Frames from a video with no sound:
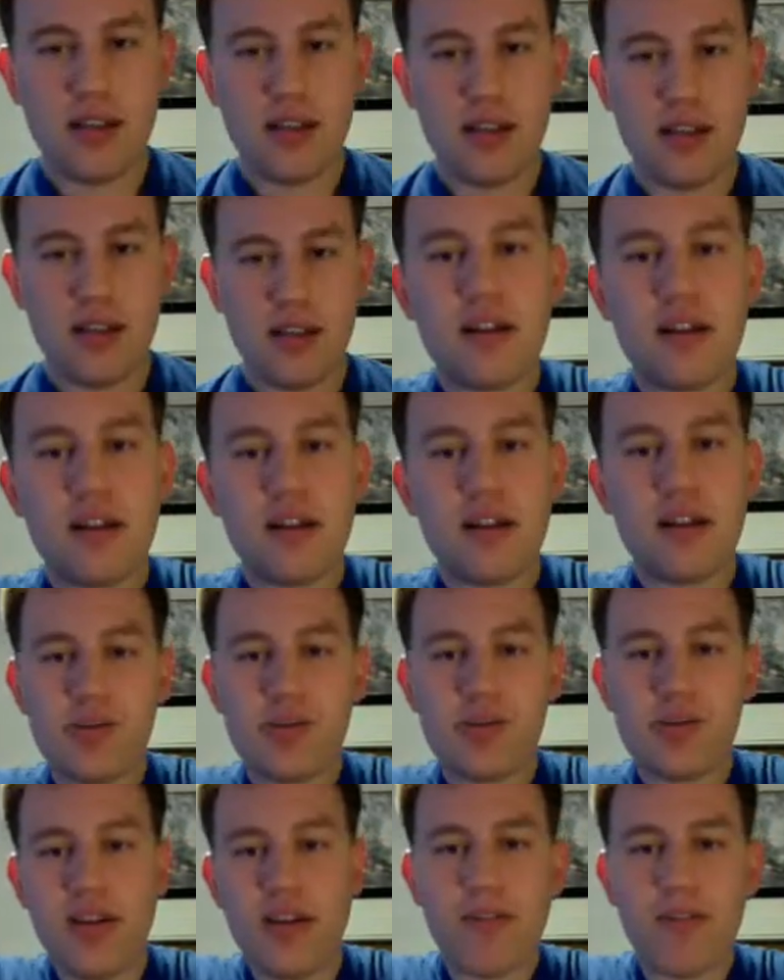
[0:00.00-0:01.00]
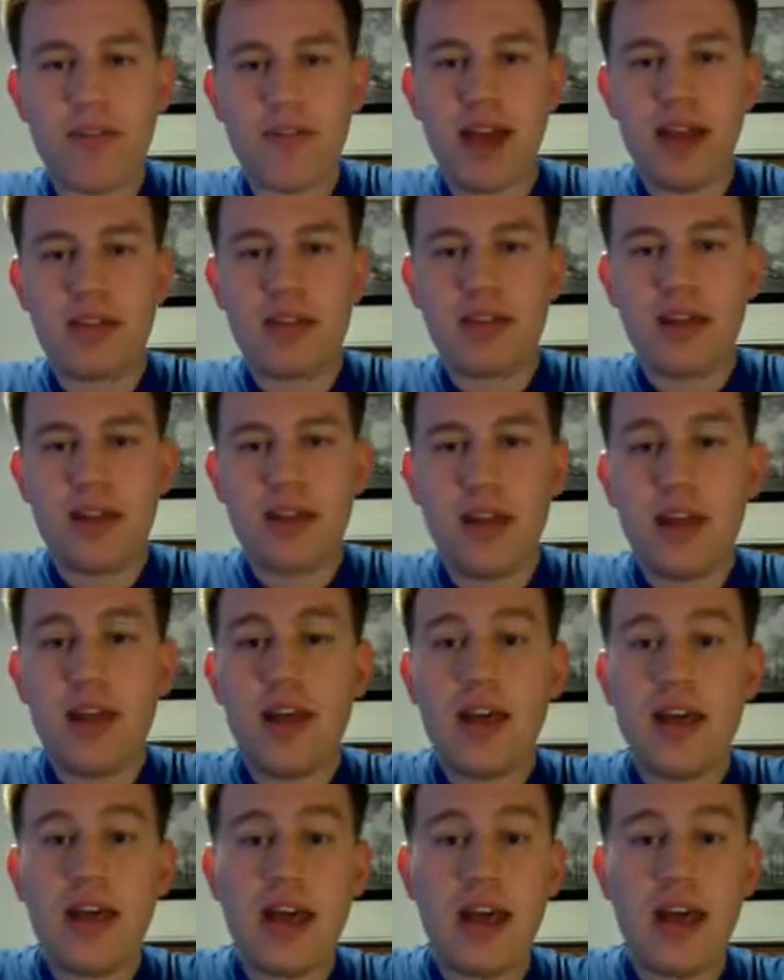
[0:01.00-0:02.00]
little interesting fact,
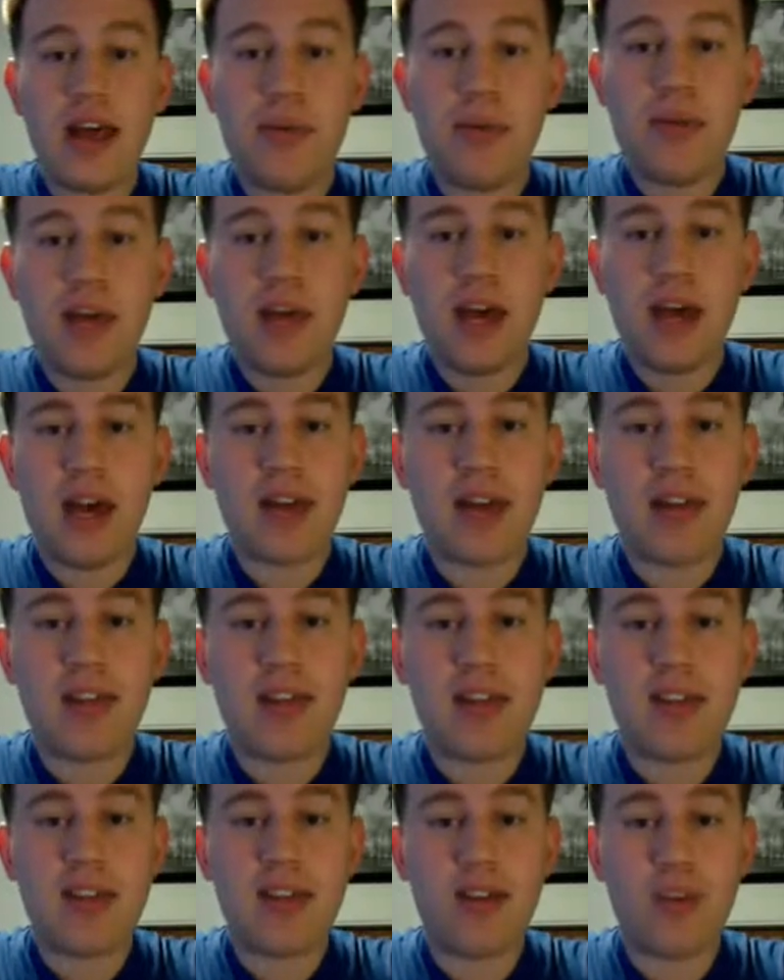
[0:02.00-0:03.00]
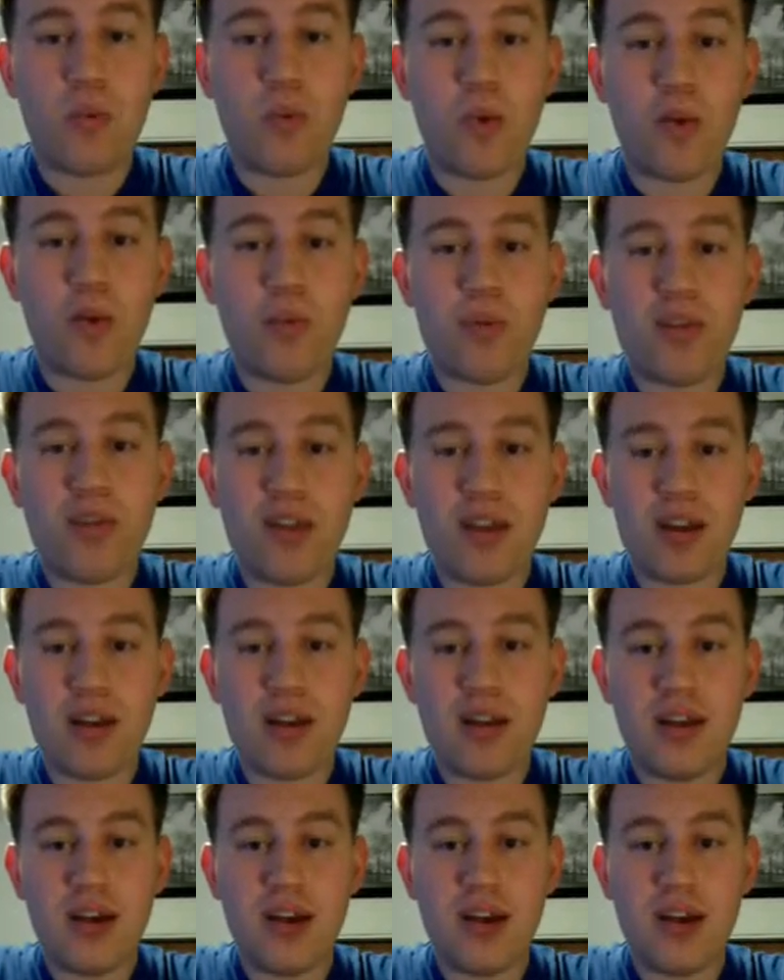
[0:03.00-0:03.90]
hemp has less than 1%